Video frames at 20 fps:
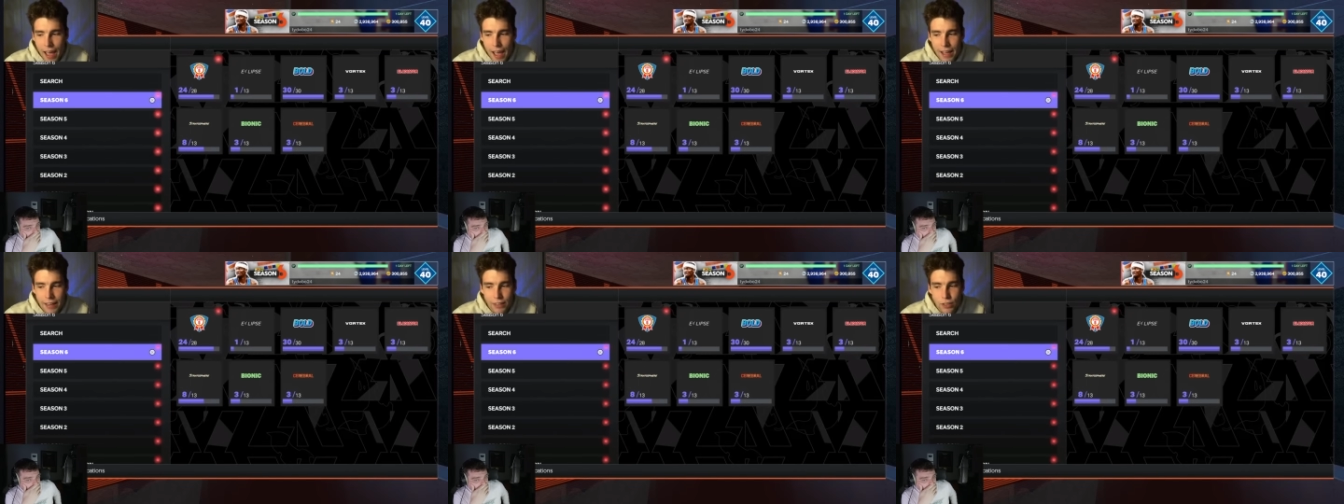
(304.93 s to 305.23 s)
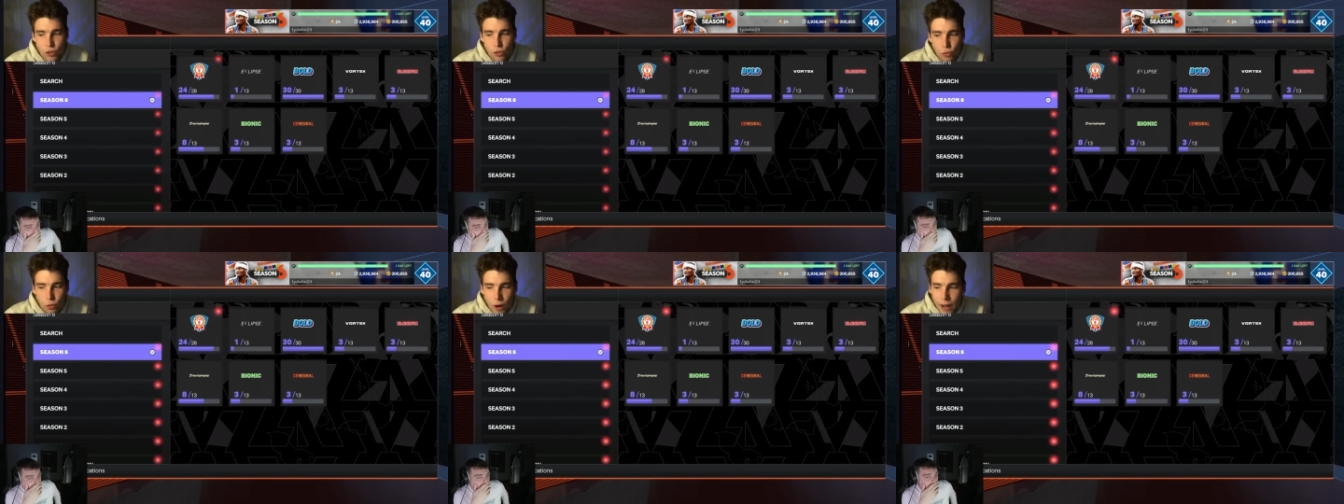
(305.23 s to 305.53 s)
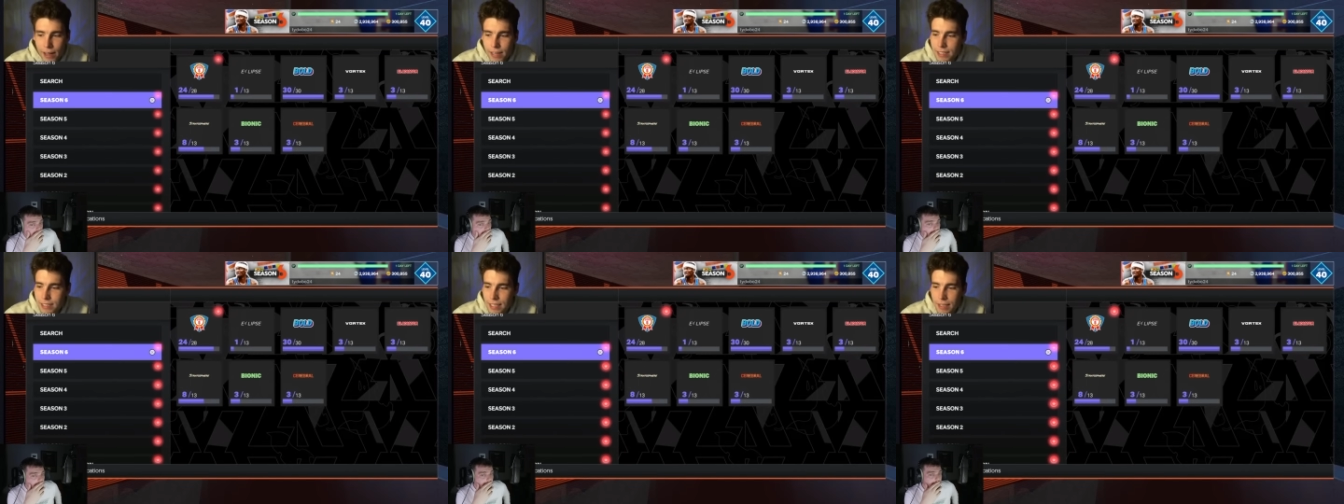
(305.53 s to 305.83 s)
had
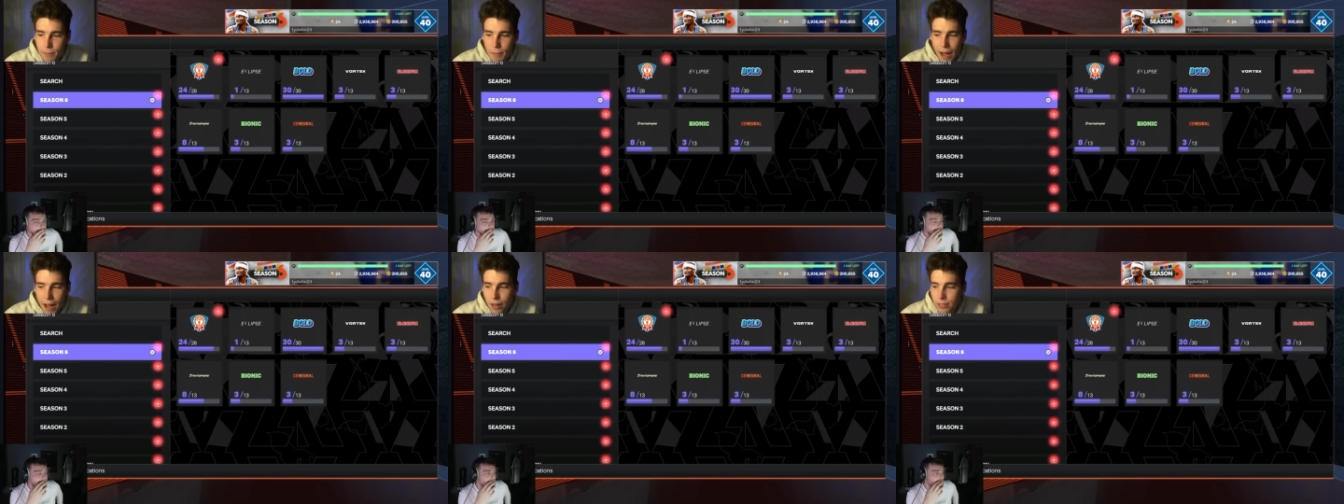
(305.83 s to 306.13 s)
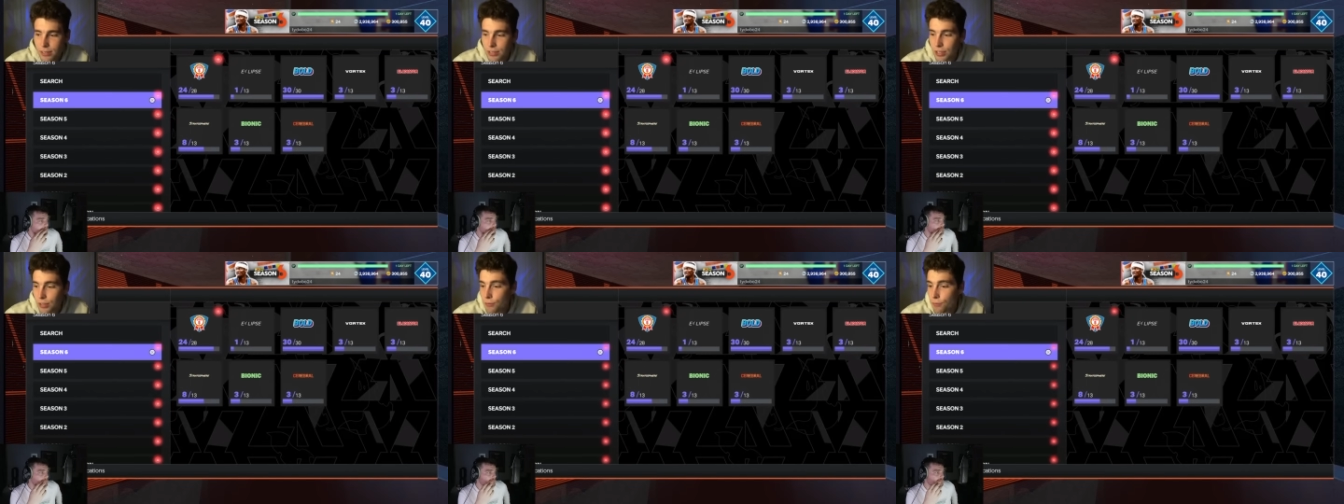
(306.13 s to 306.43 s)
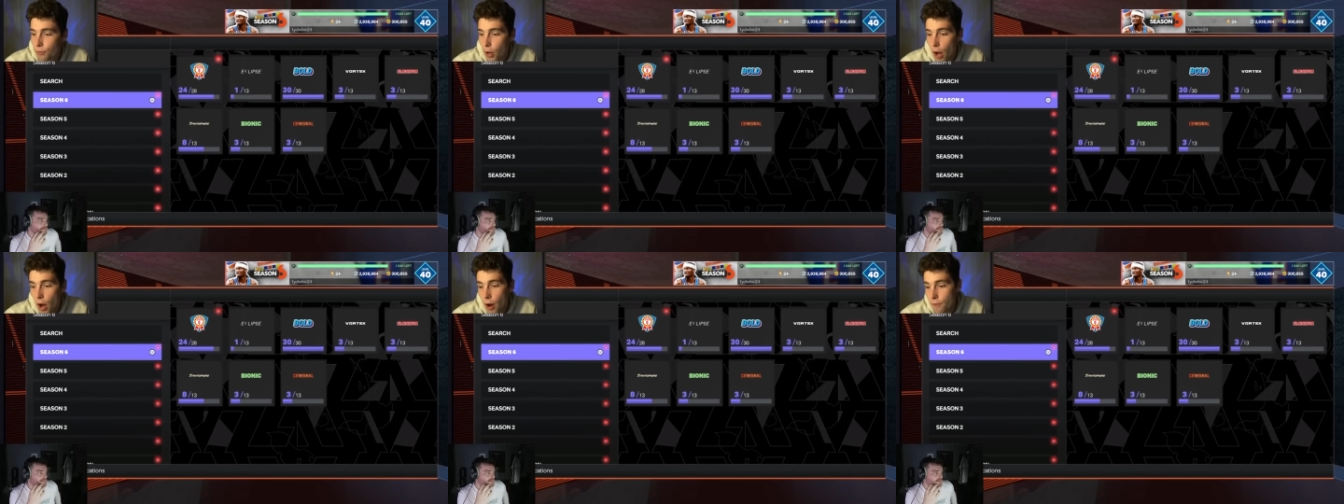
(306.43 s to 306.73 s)
crazy amounts of,
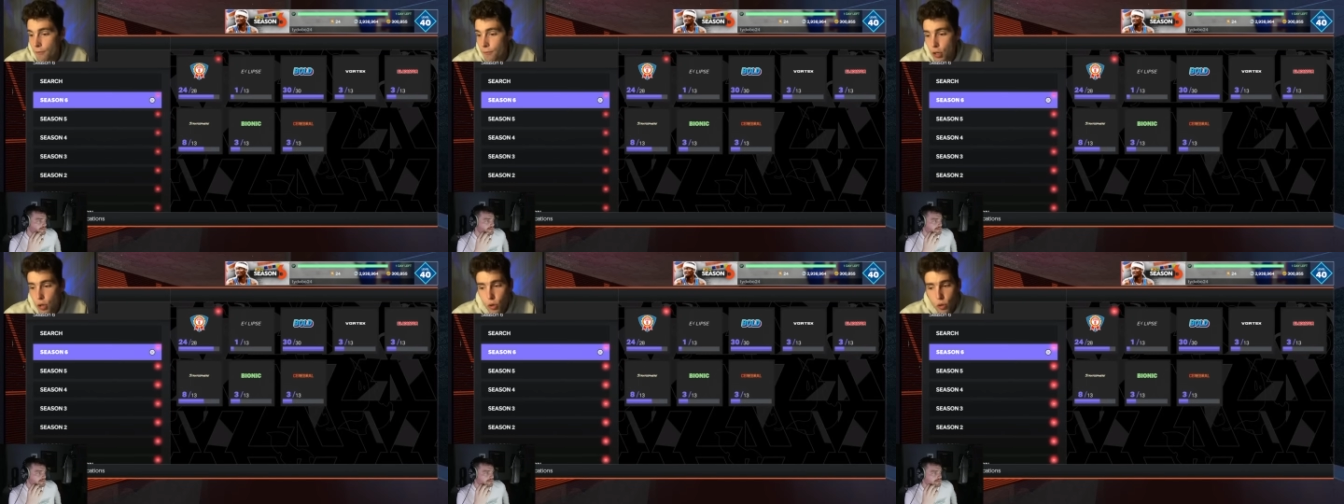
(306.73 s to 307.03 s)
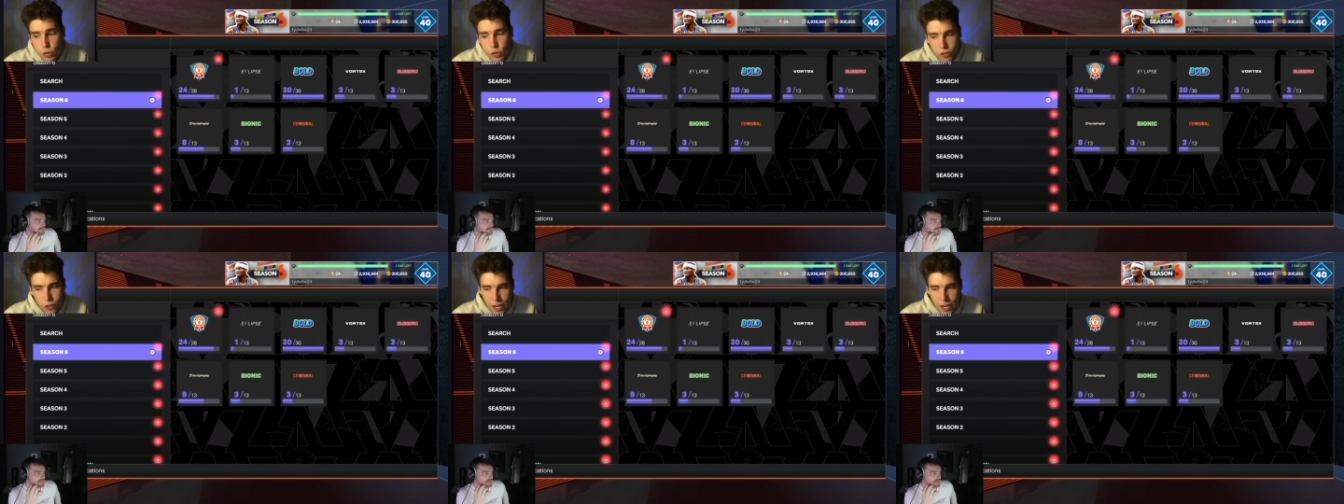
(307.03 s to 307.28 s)
of views,